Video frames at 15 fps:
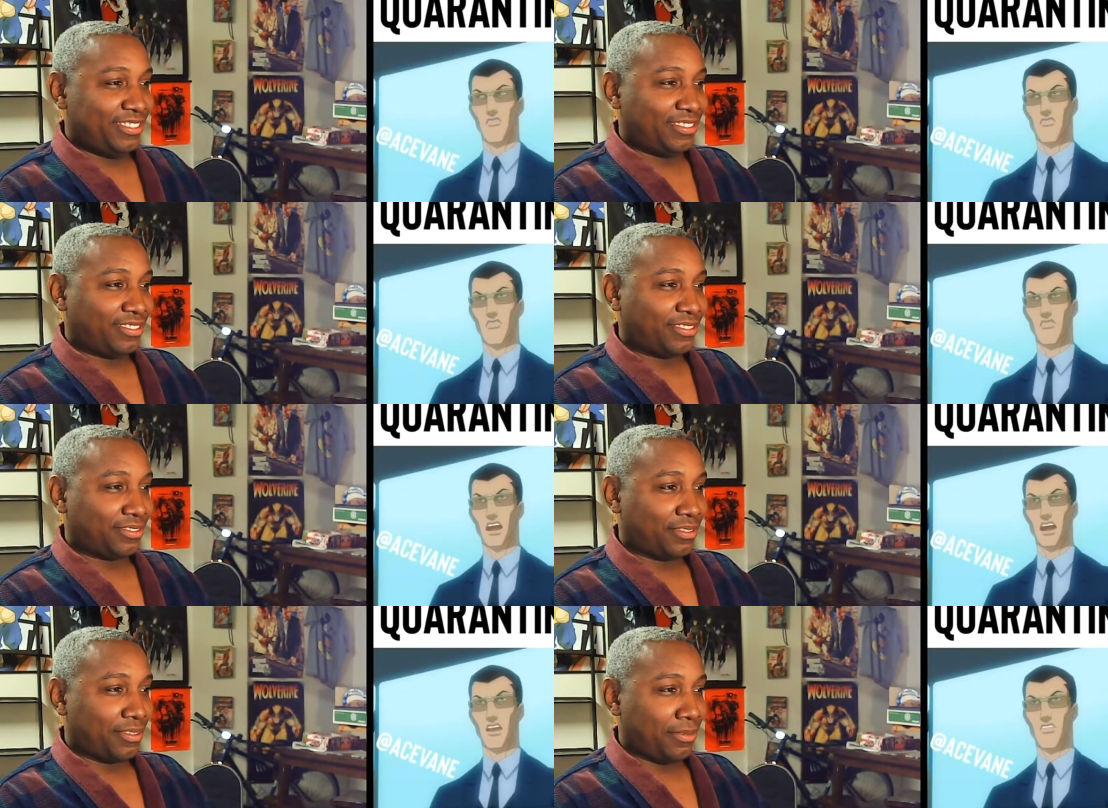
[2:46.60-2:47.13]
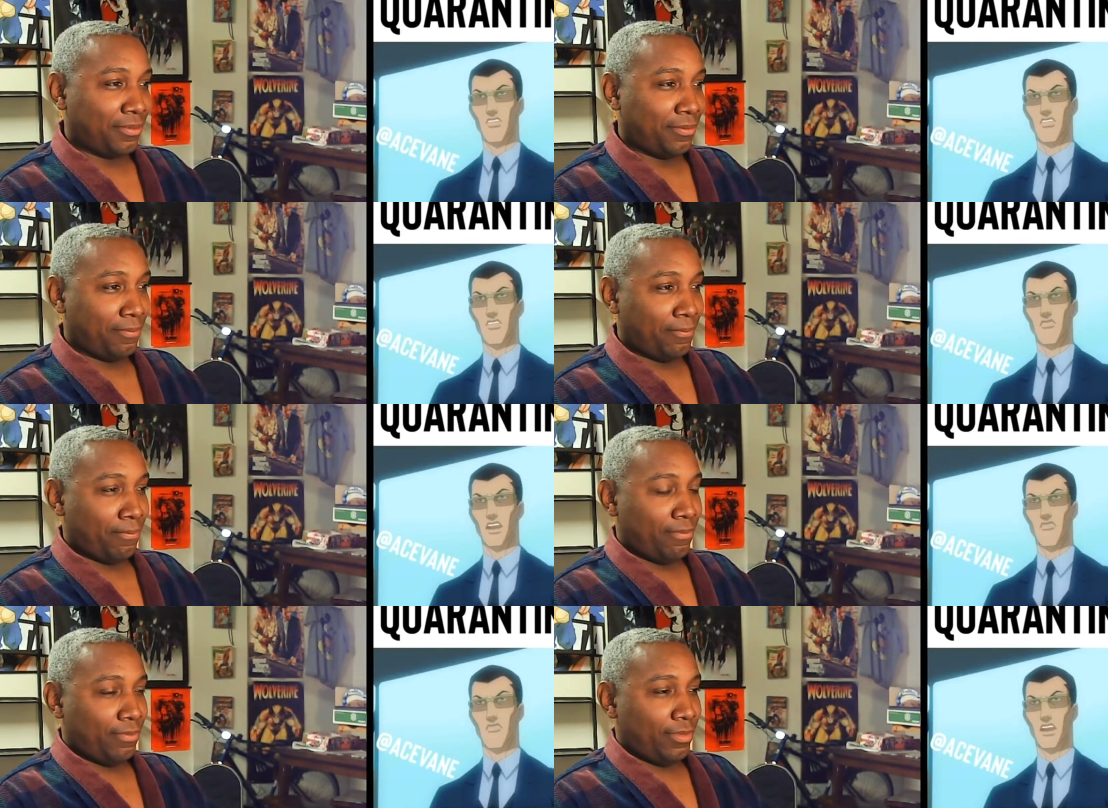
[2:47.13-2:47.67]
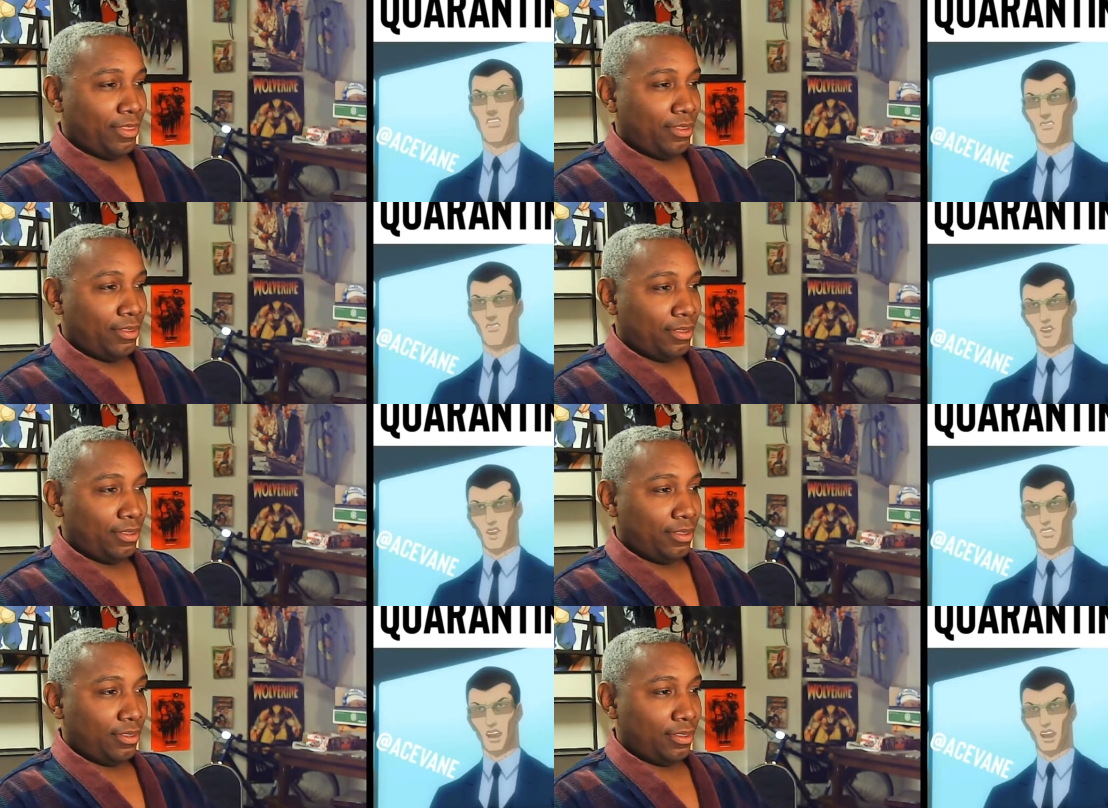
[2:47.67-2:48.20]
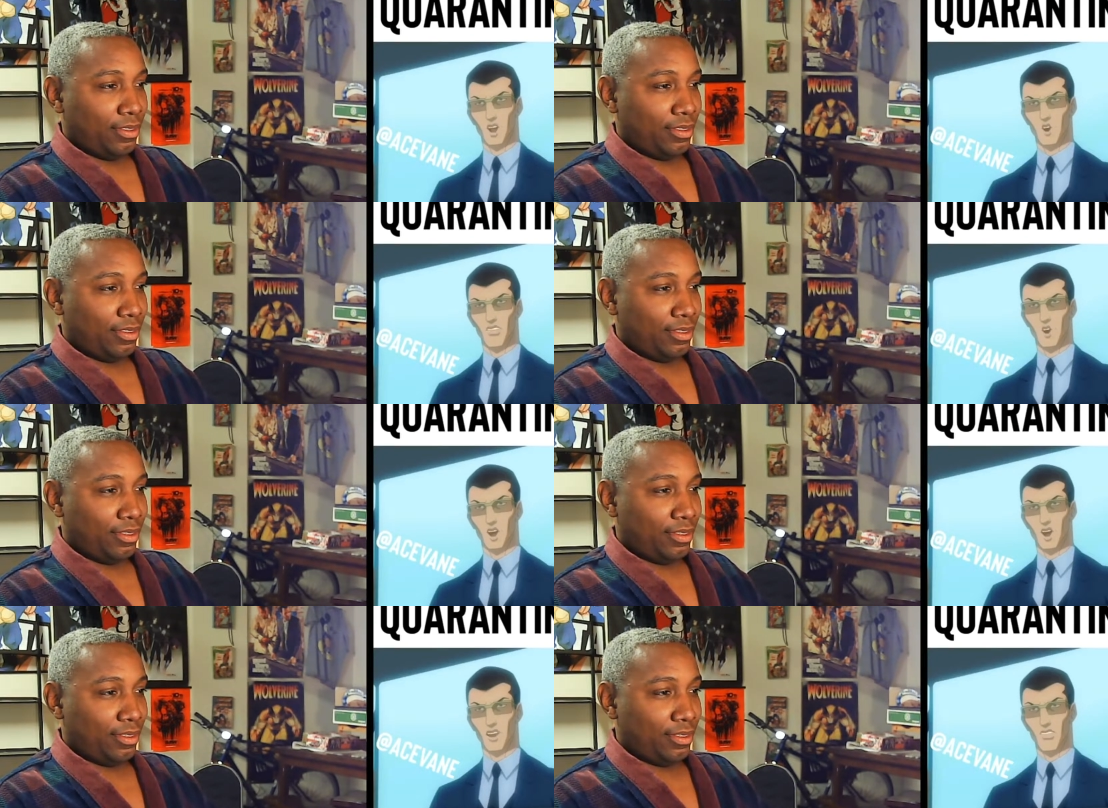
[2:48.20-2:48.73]
Speaker 1: next week. Because right now,
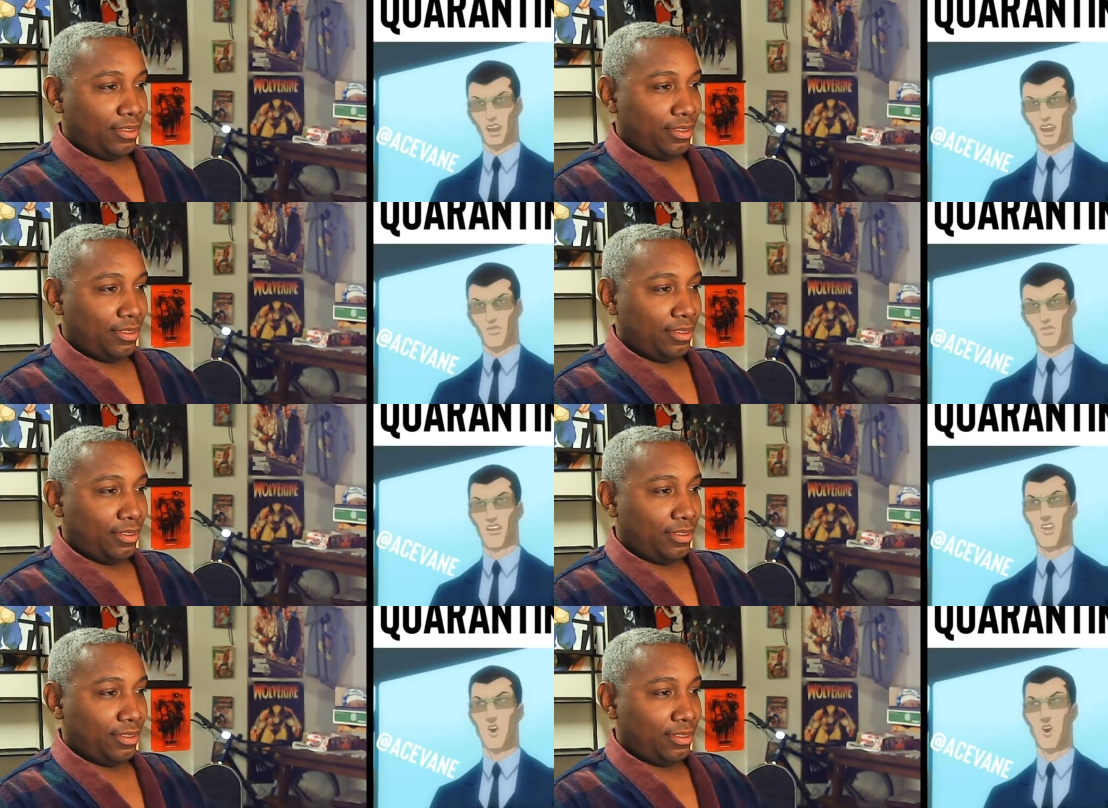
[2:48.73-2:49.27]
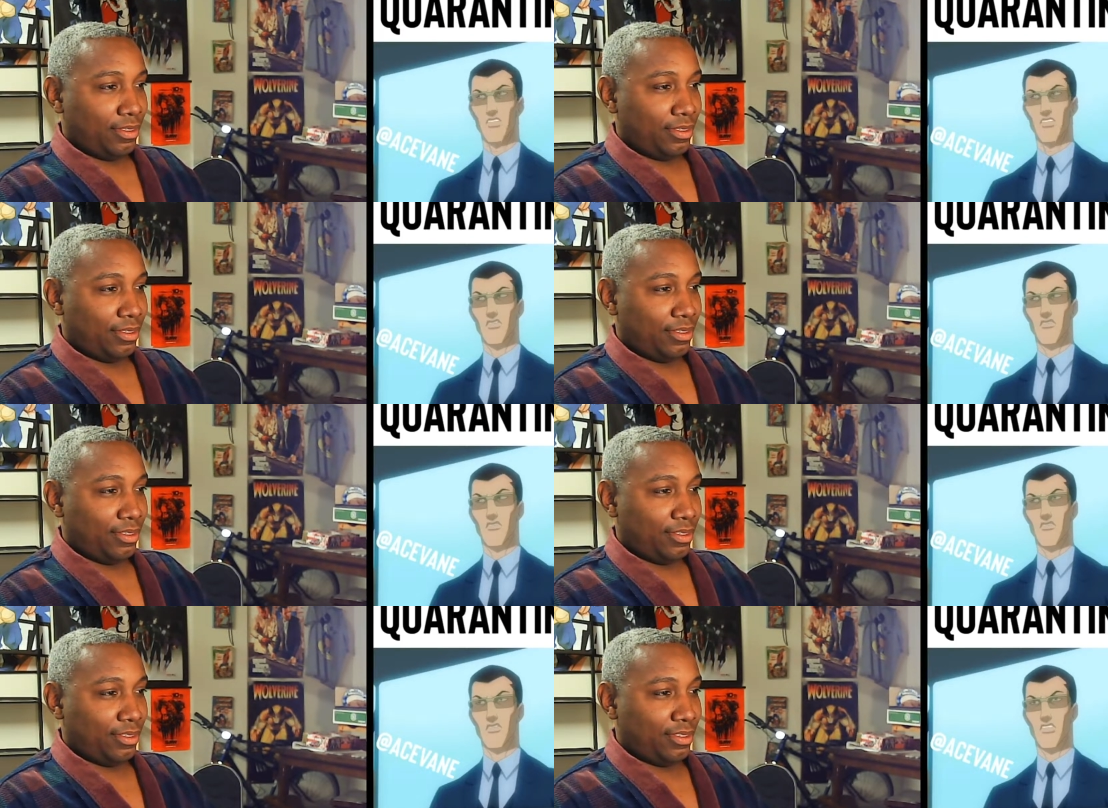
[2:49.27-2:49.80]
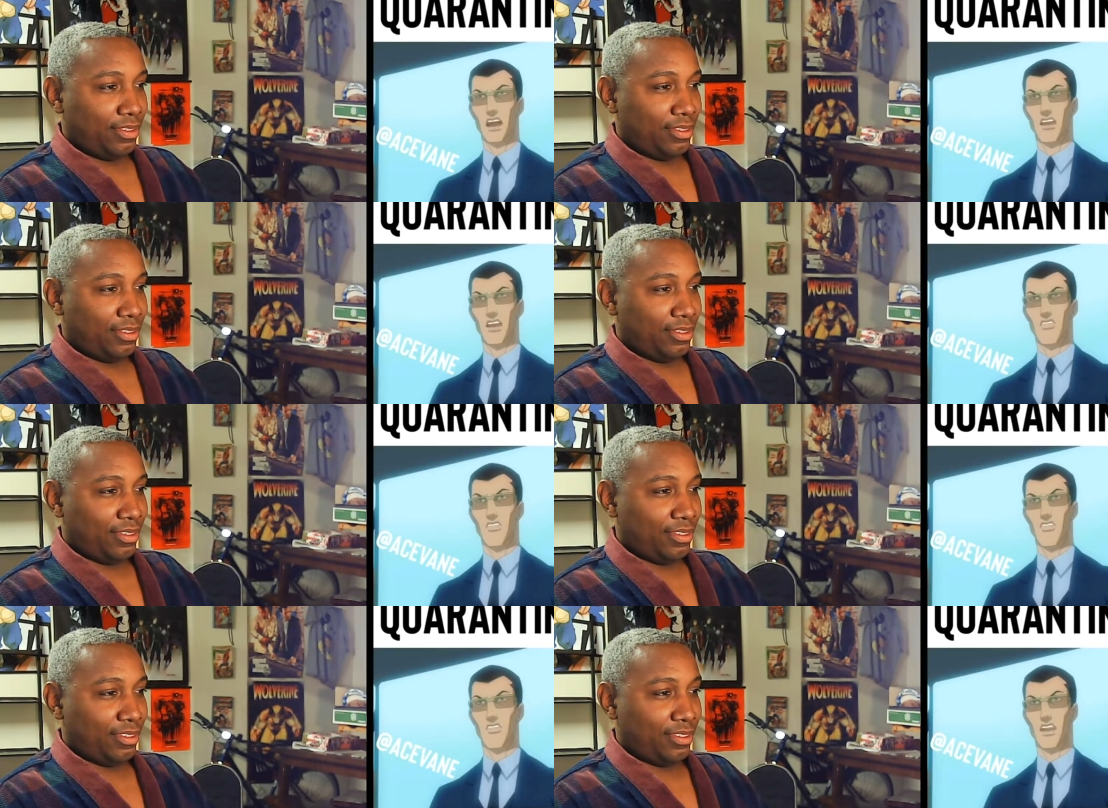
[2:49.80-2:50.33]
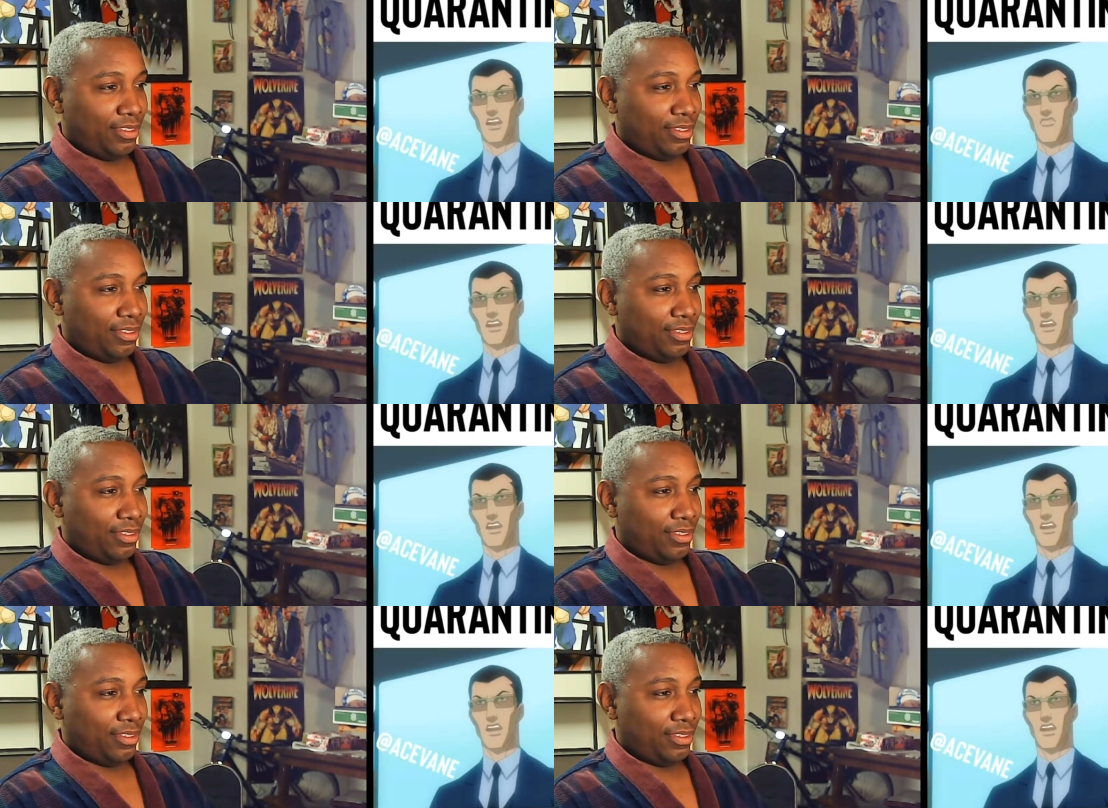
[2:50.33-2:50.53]
it's one of my old's birthday.